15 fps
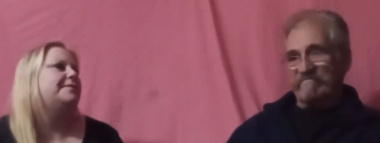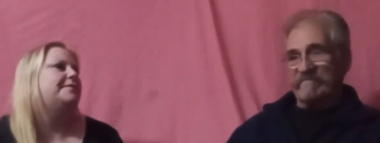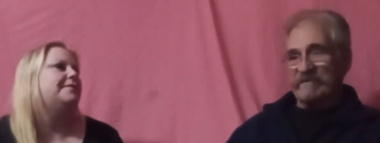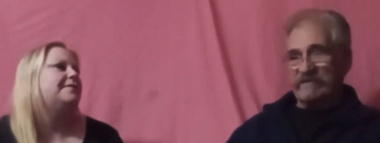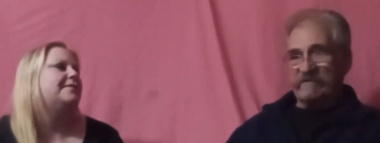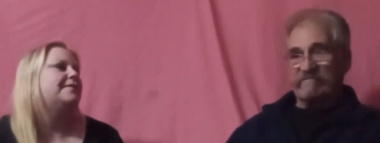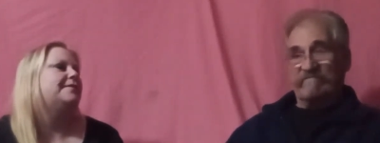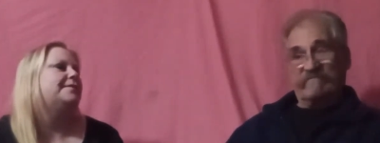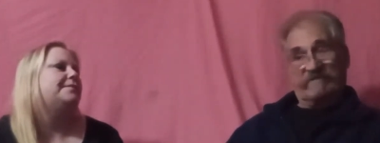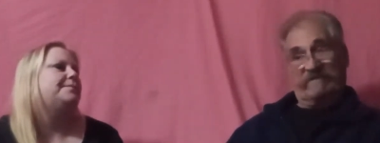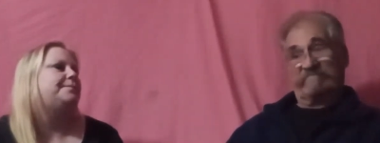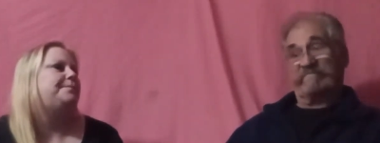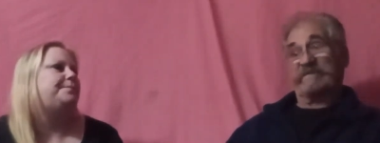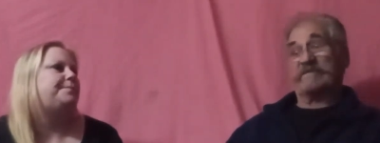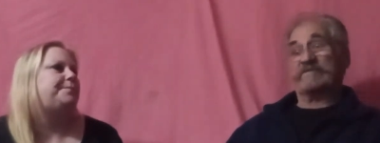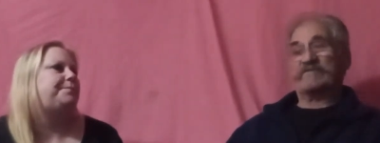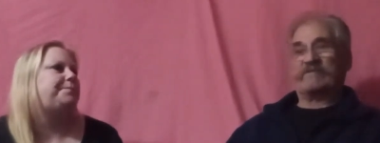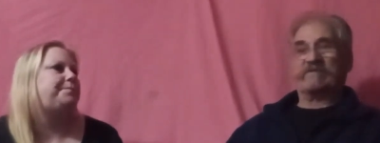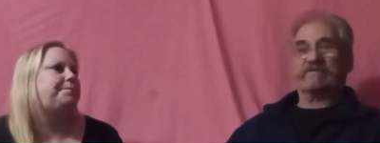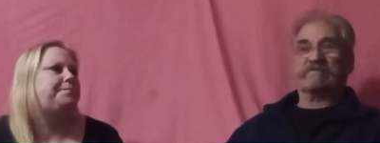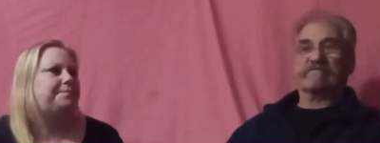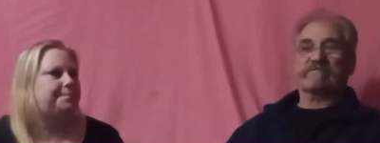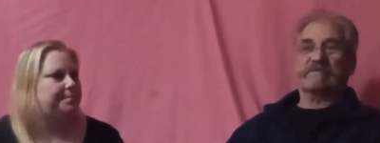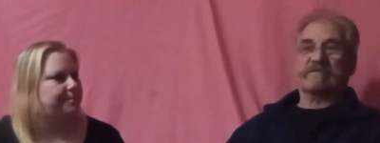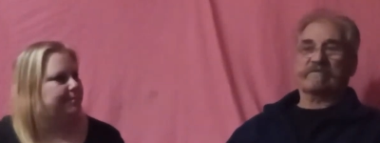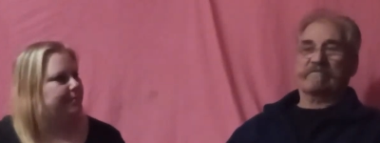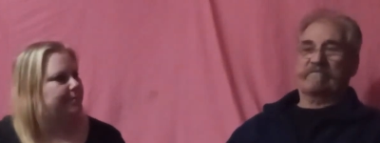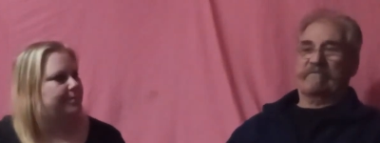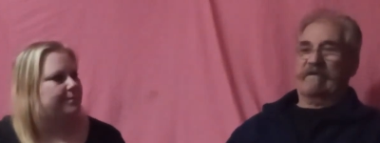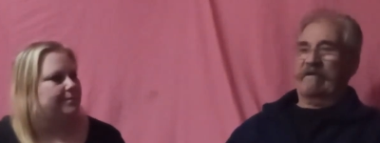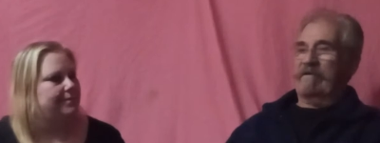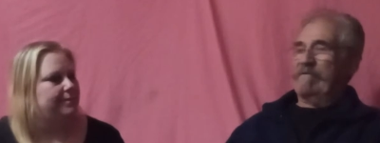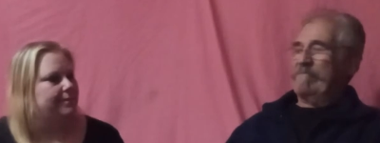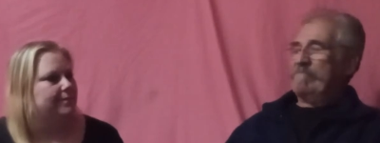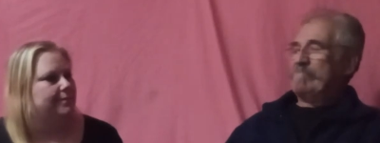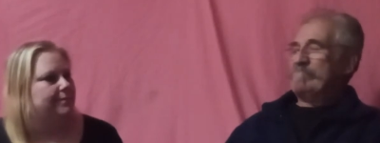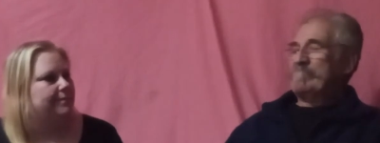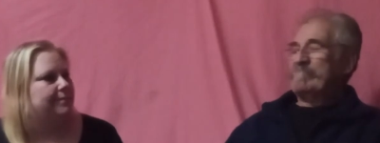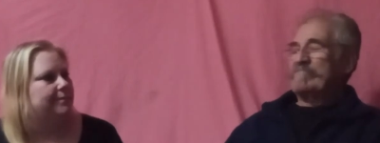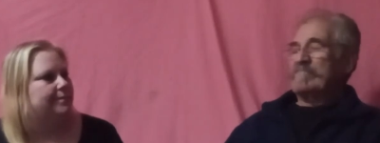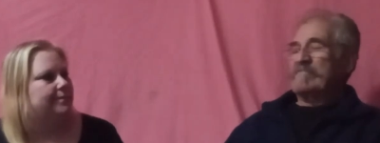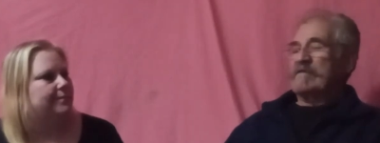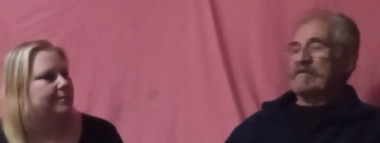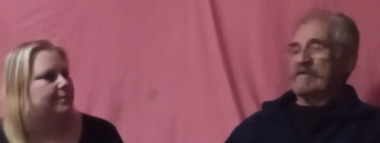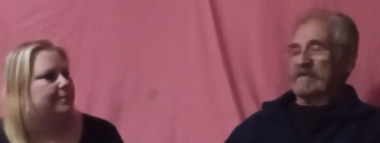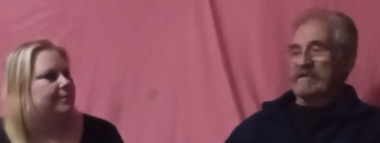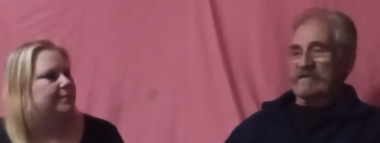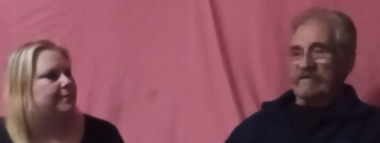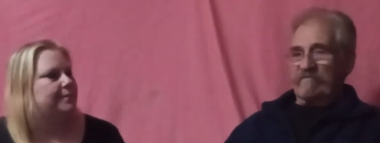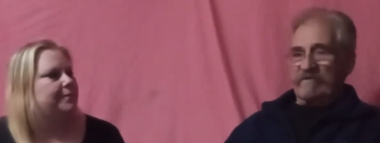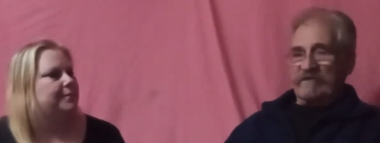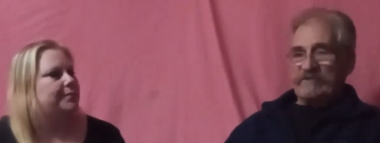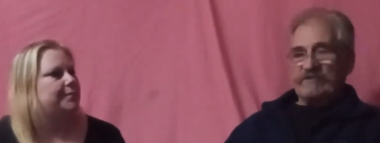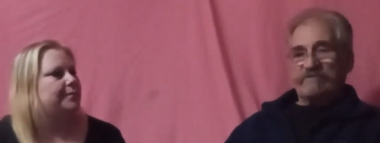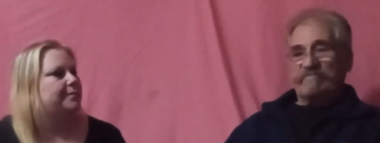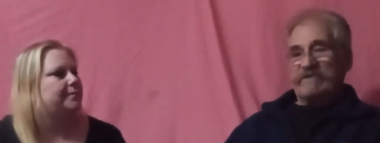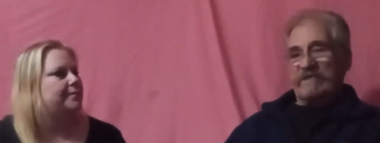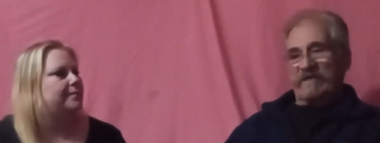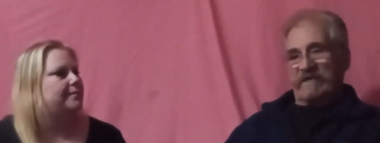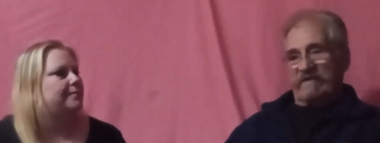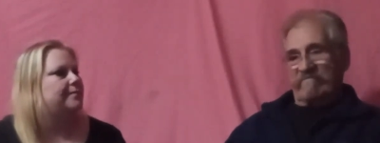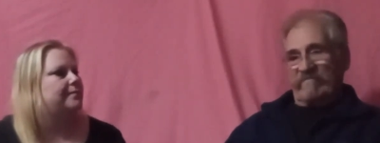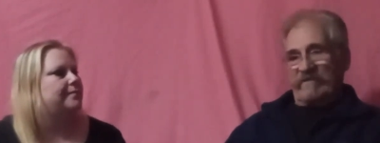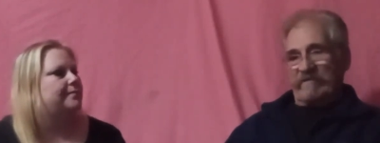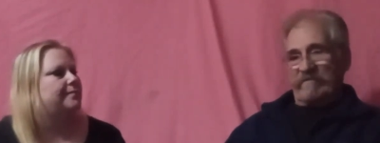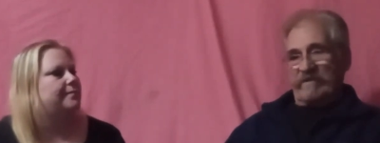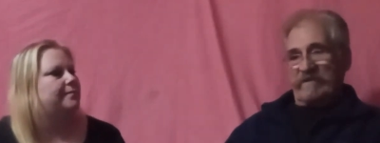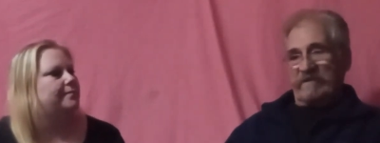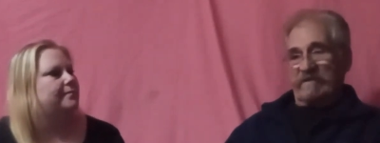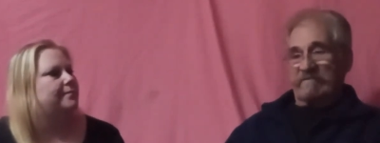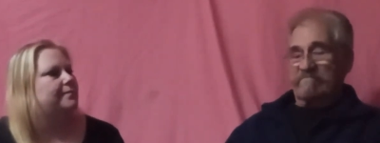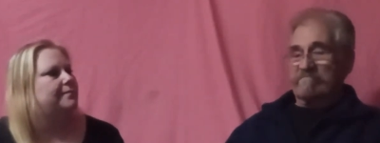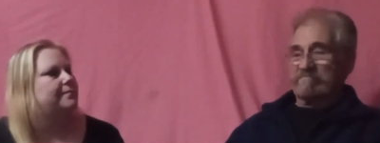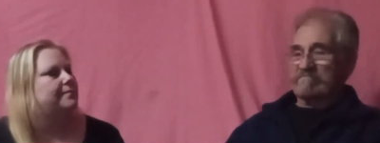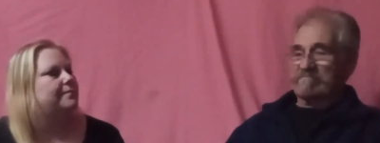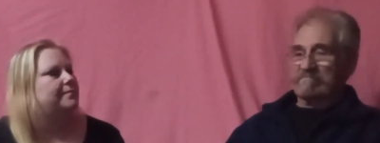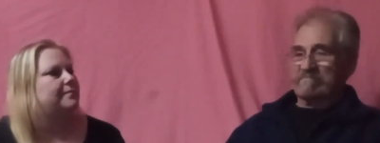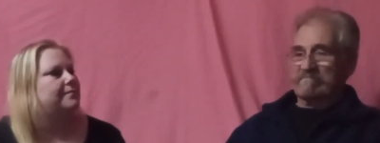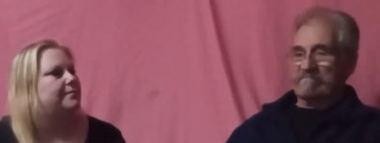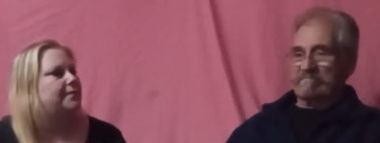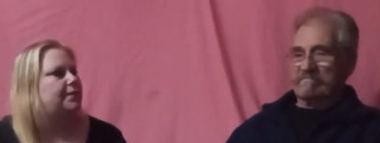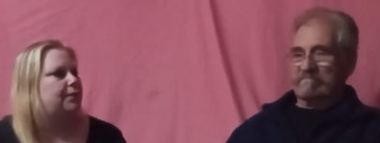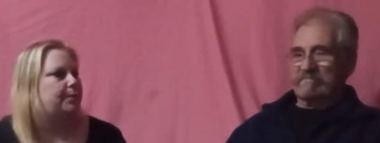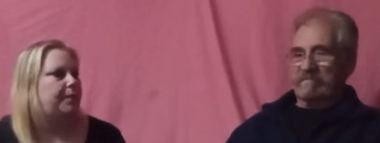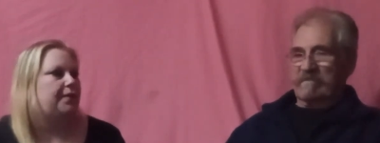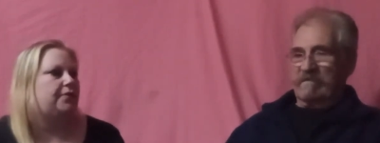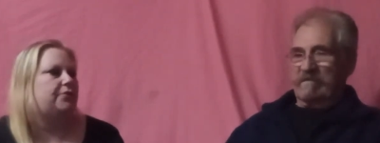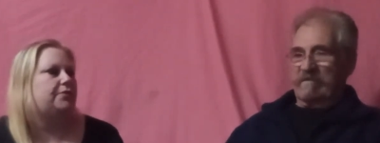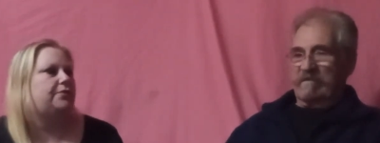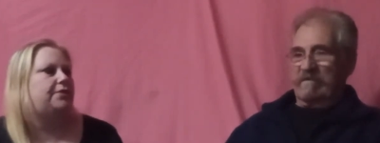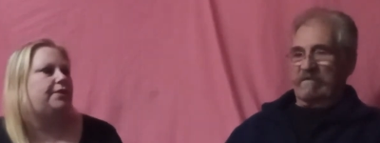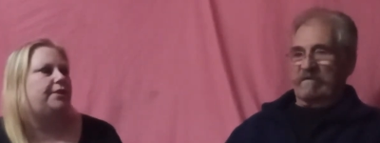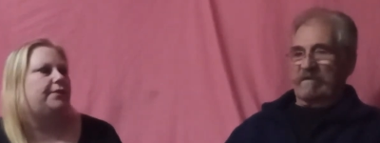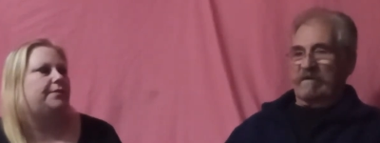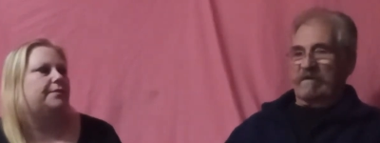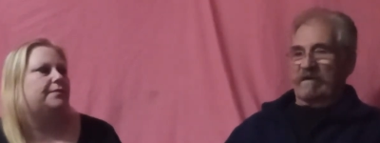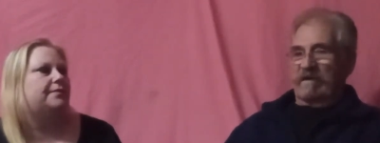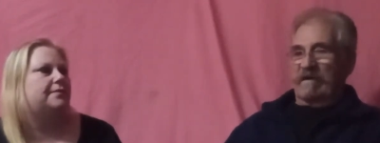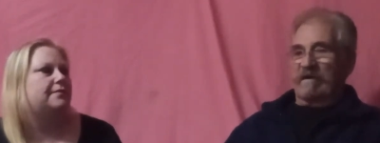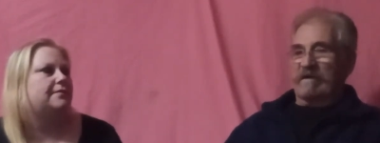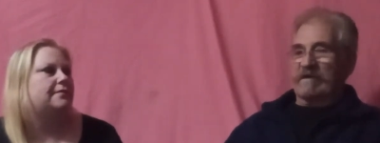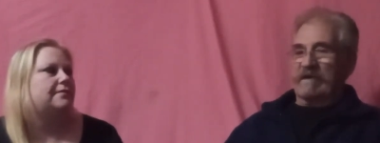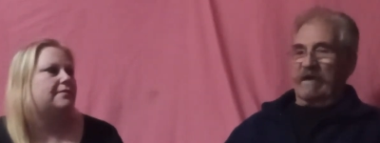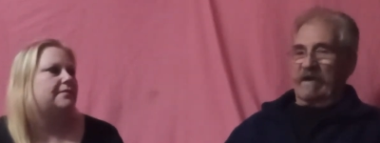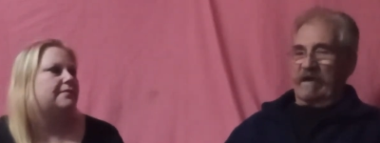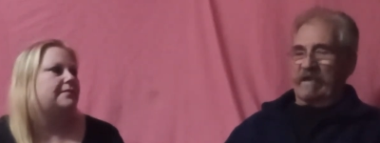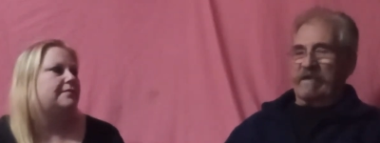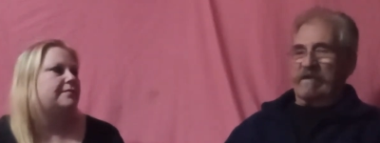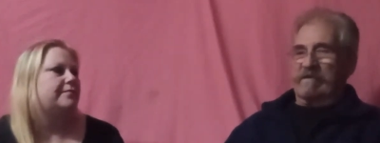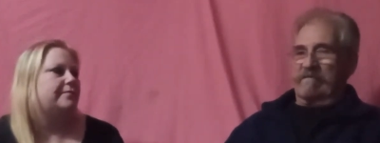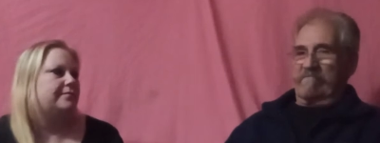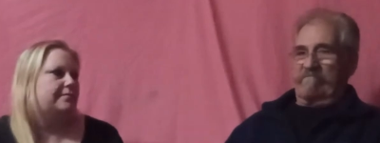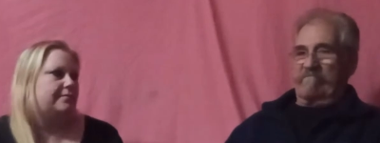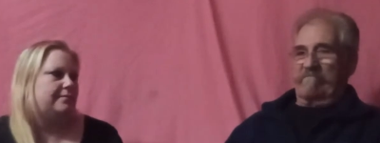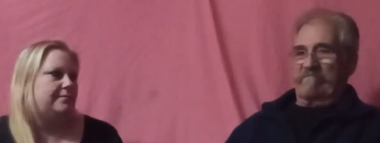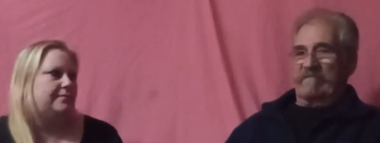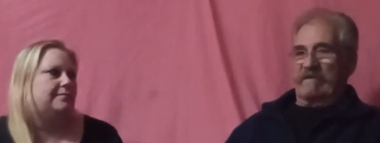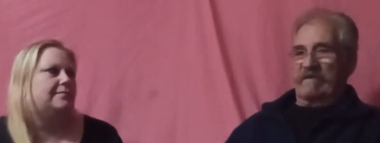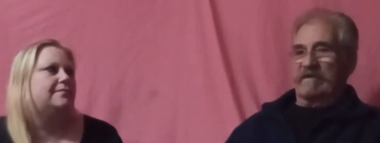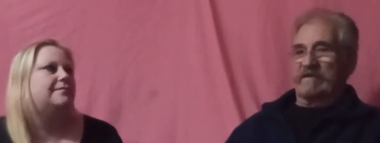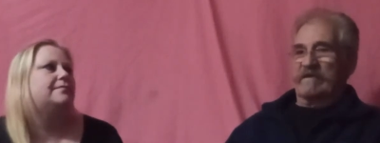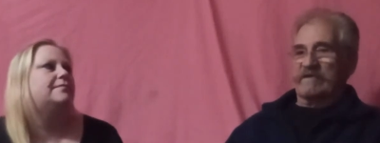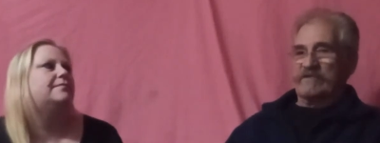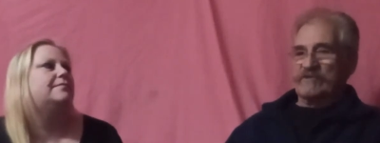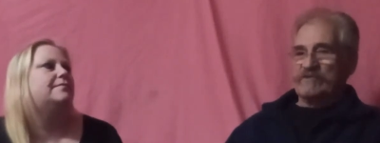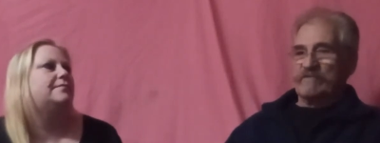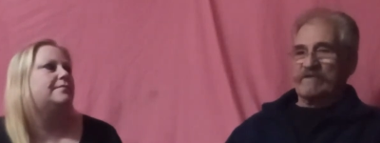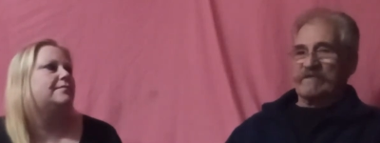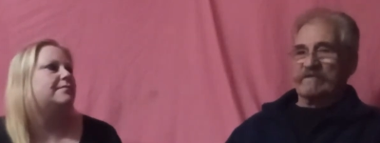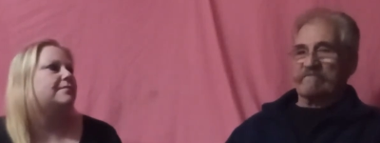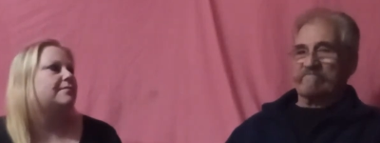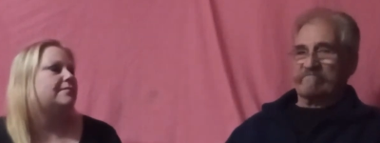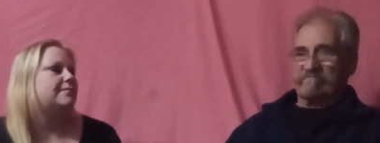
Speaker 1: met you 10 minutes ago. And anyway, she became very
Speaker 2: special to you.
Speaker 1: Yeah. And I just want to,